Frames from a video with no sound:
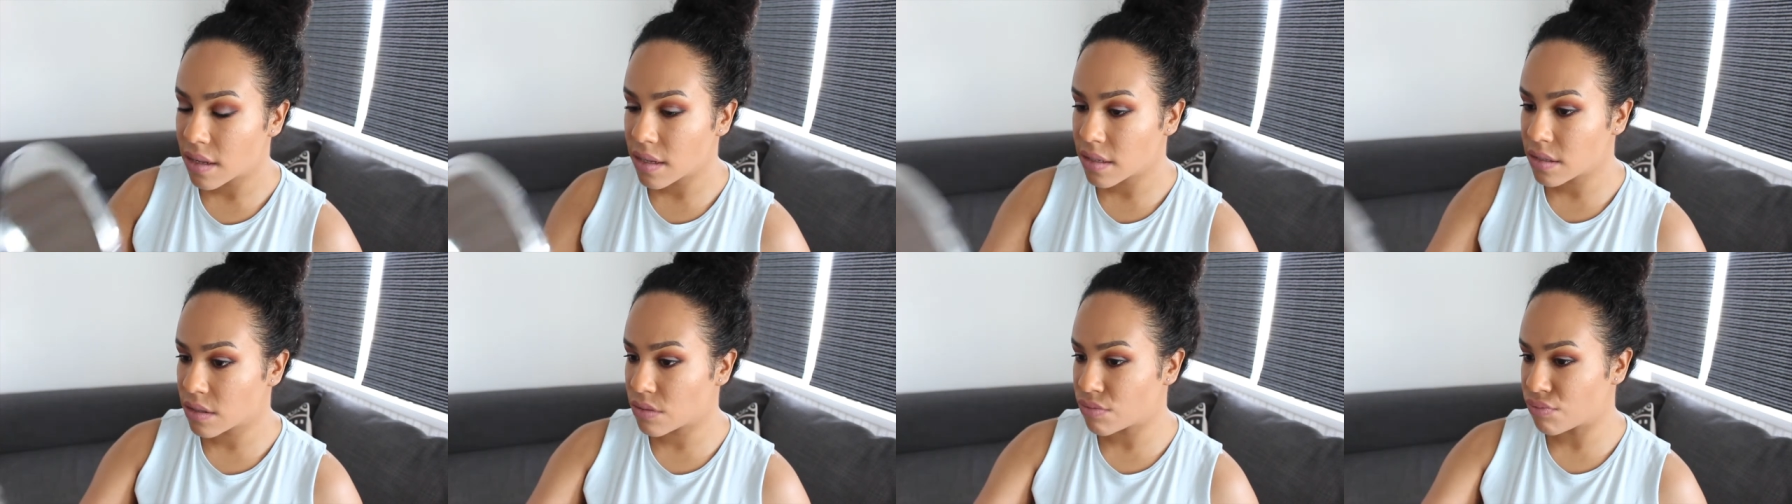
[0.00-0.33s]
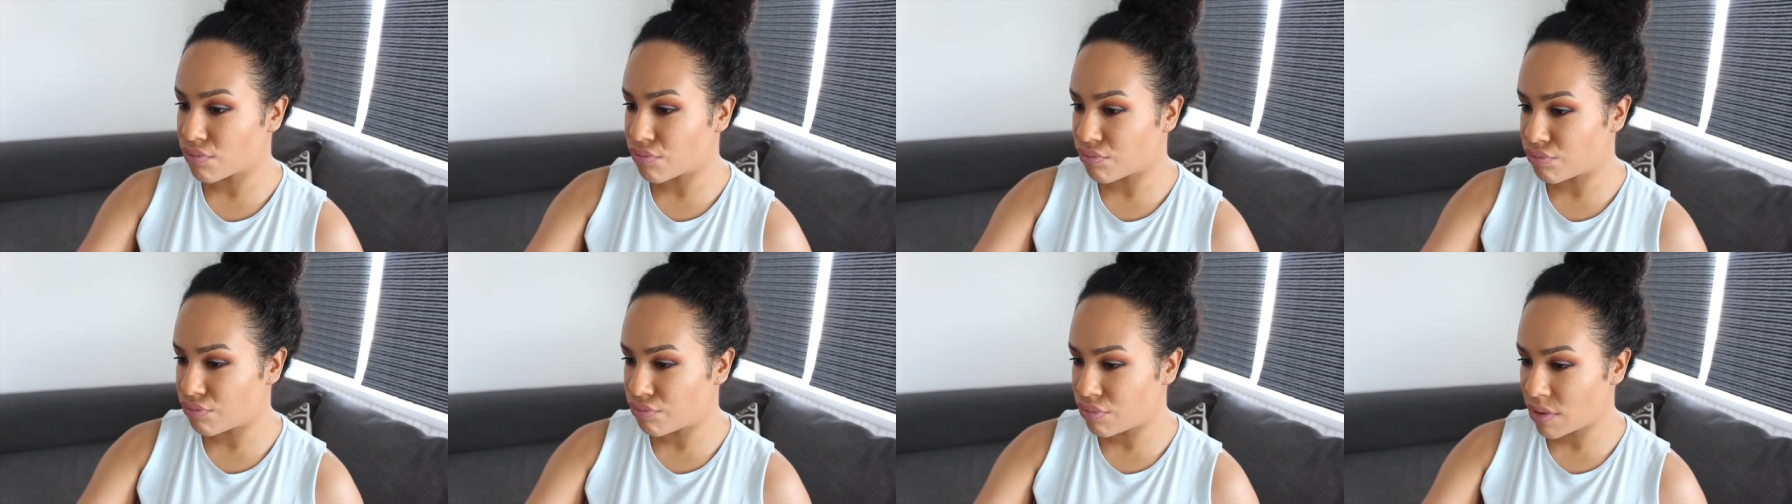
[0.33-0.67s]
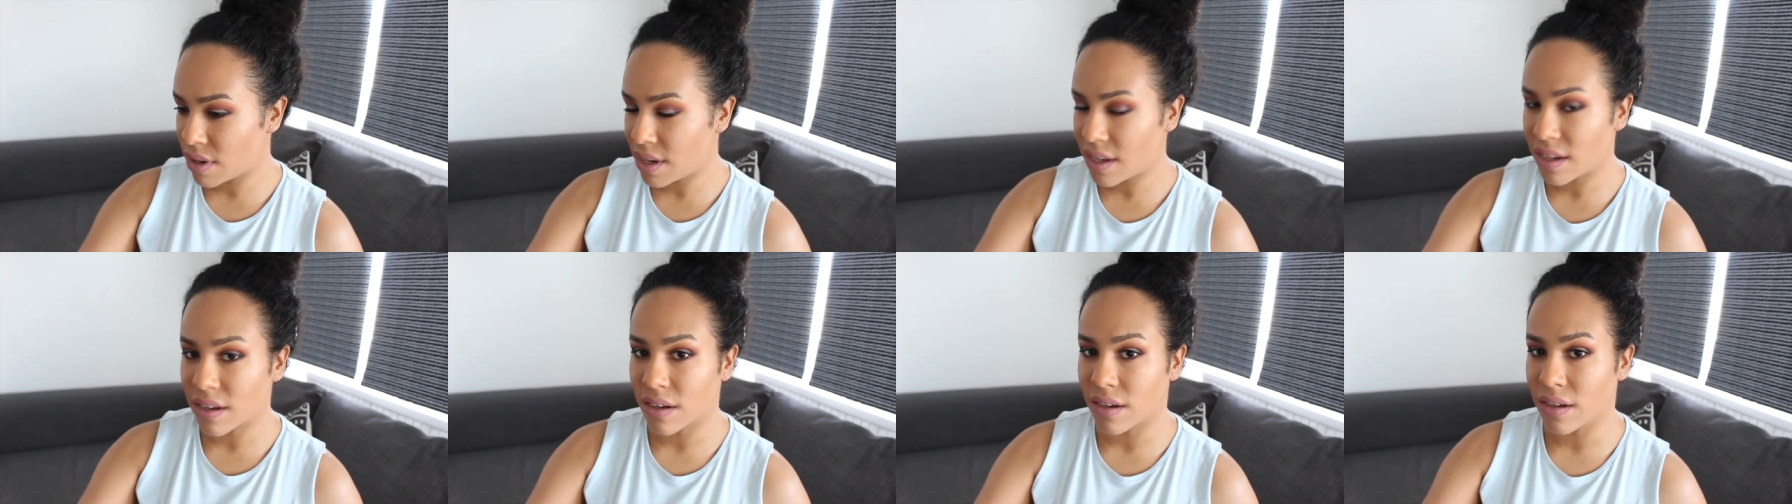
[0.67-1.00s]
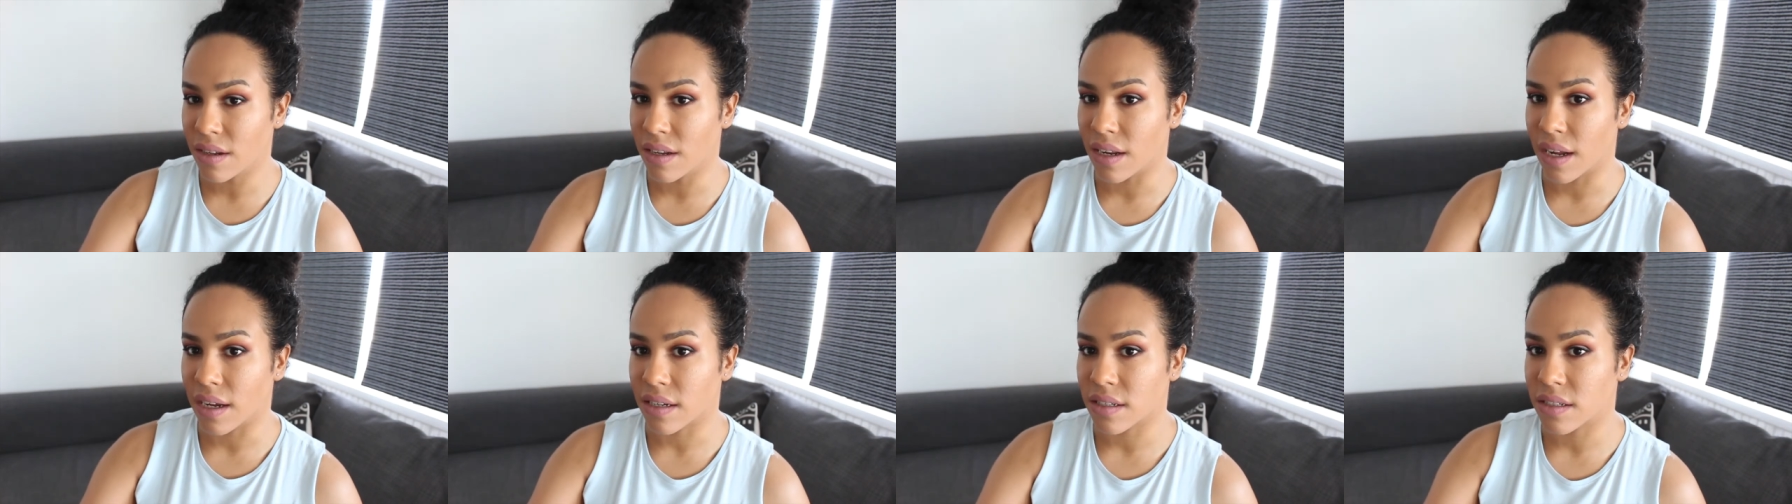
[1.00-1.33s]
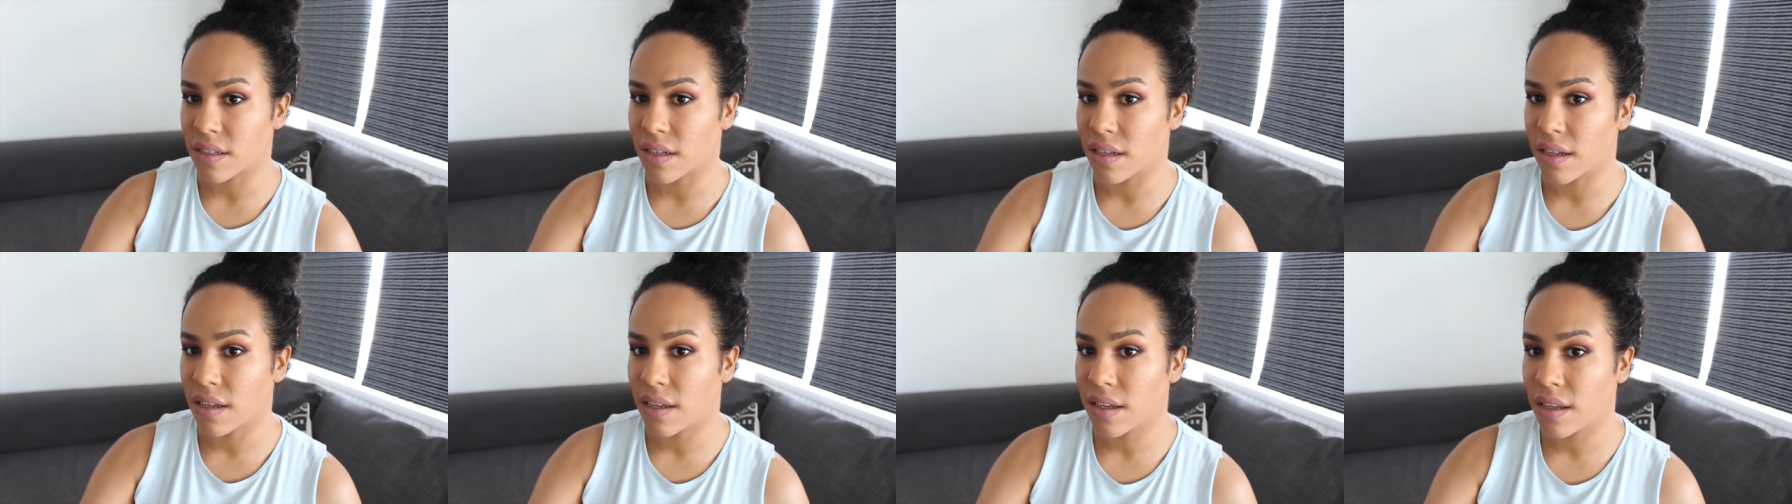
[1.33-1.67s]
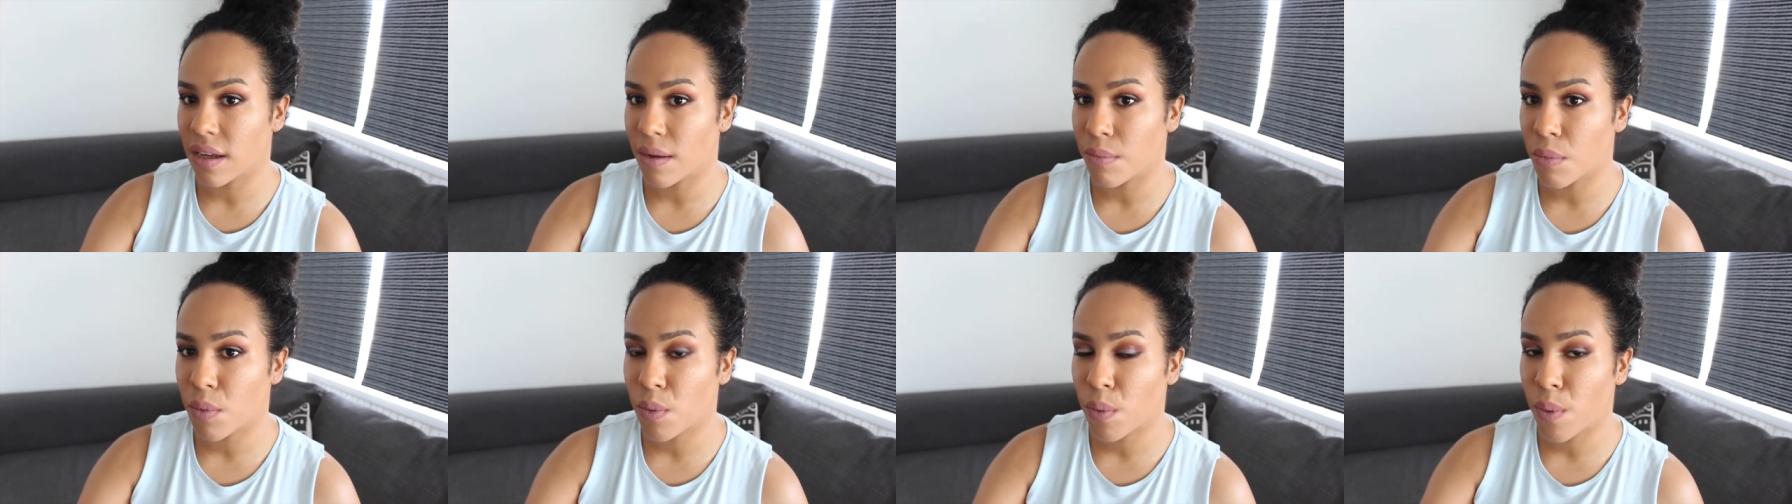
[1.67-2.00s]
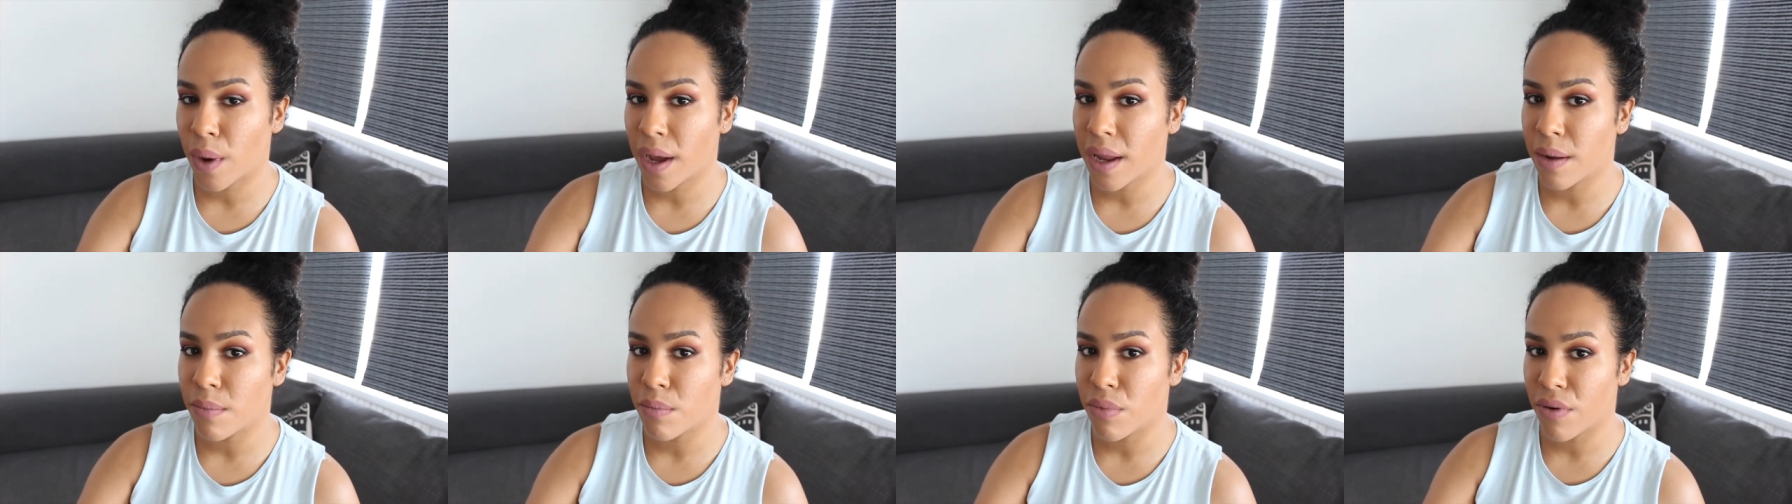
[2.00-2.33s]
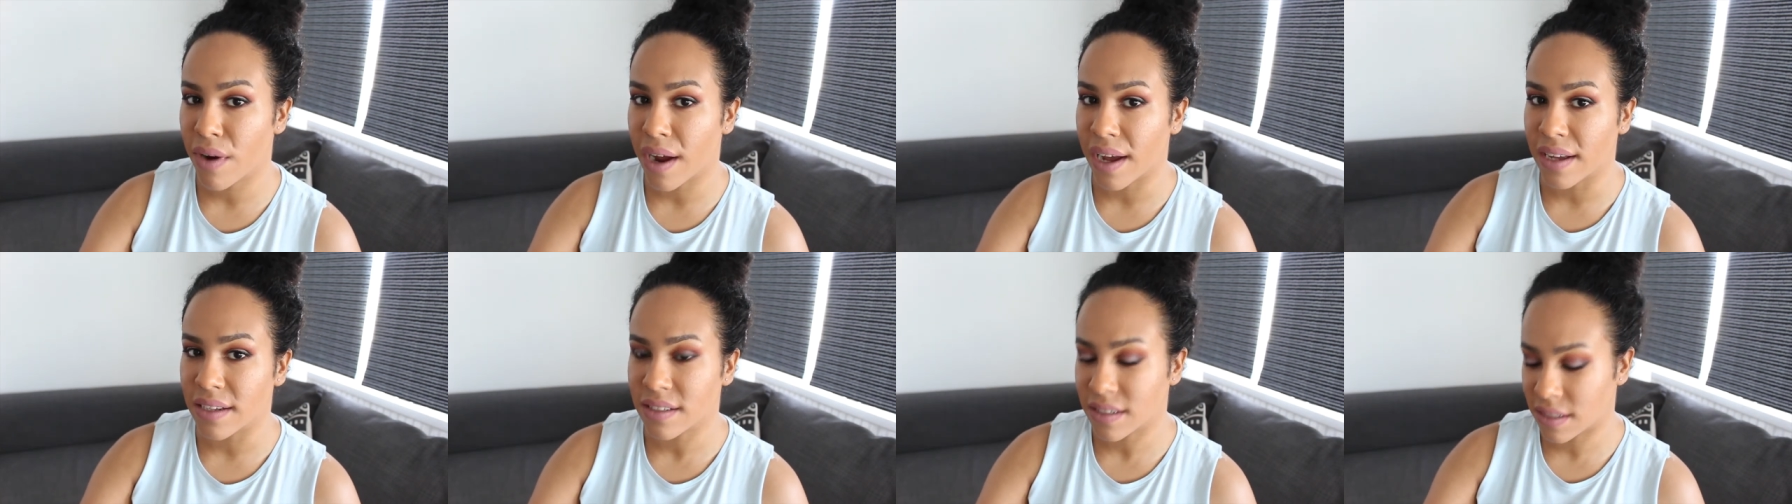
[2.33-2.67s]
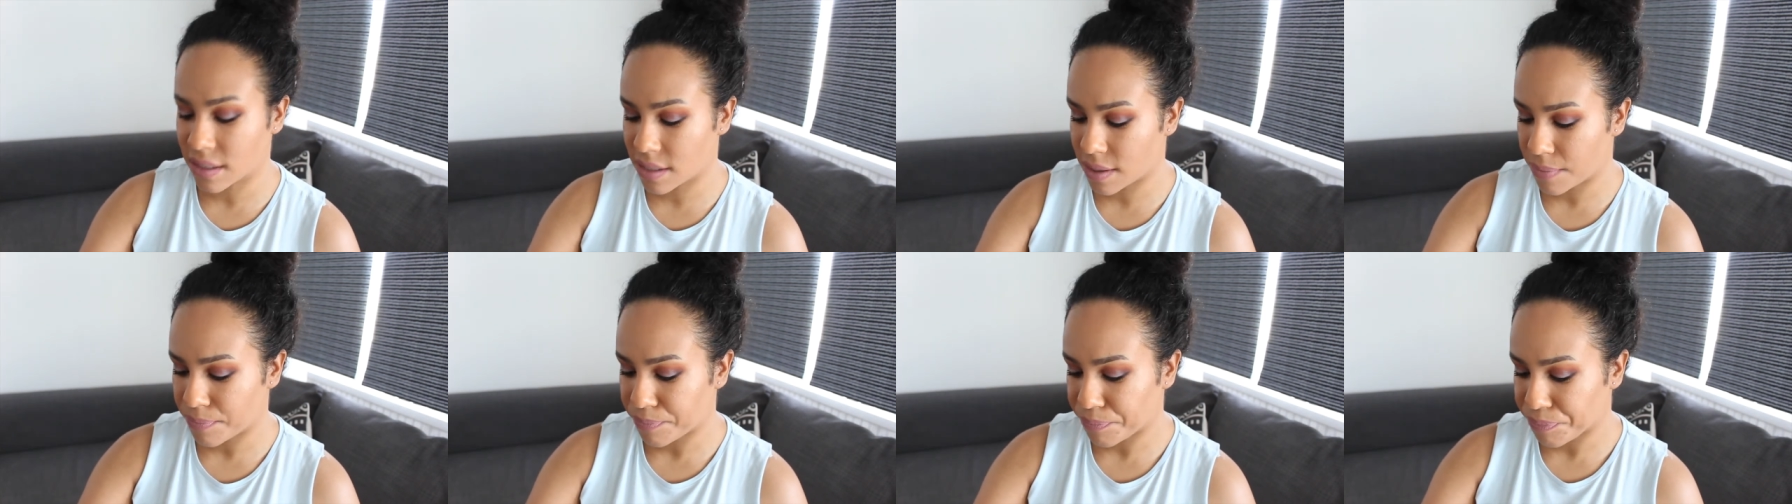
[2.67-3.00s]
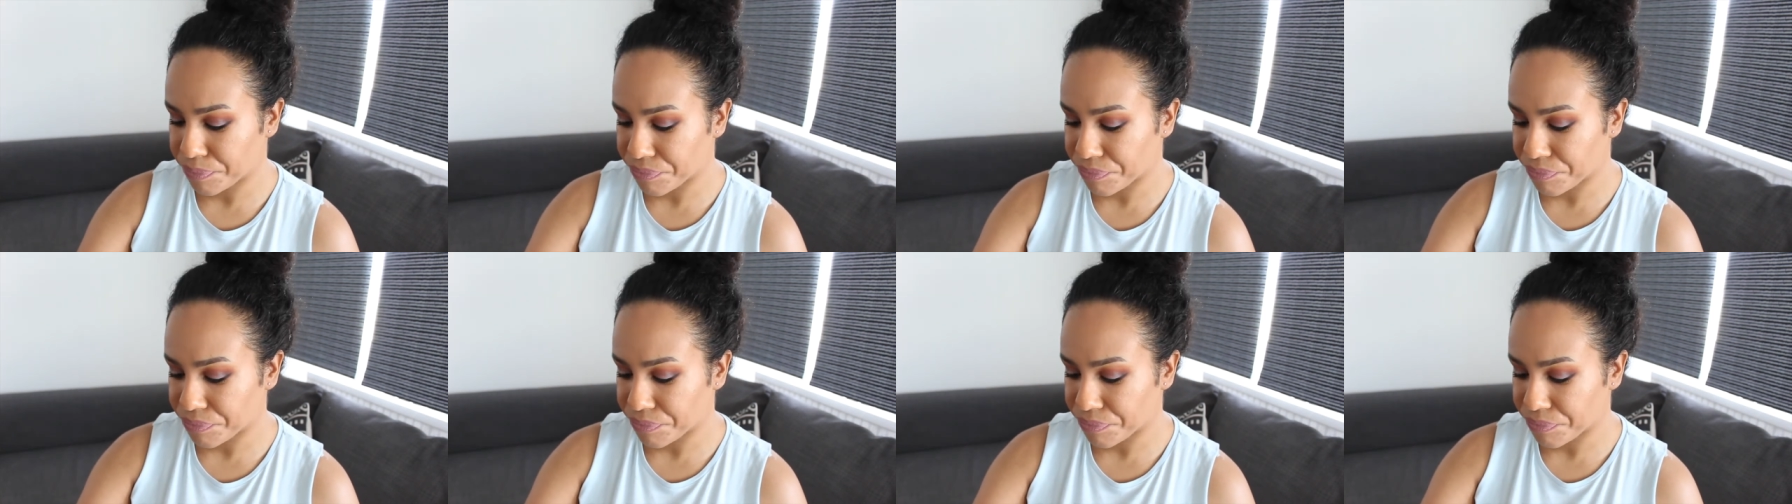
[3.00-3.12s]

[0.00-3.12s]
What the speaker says: It's really good, actually. I'm quite impressed.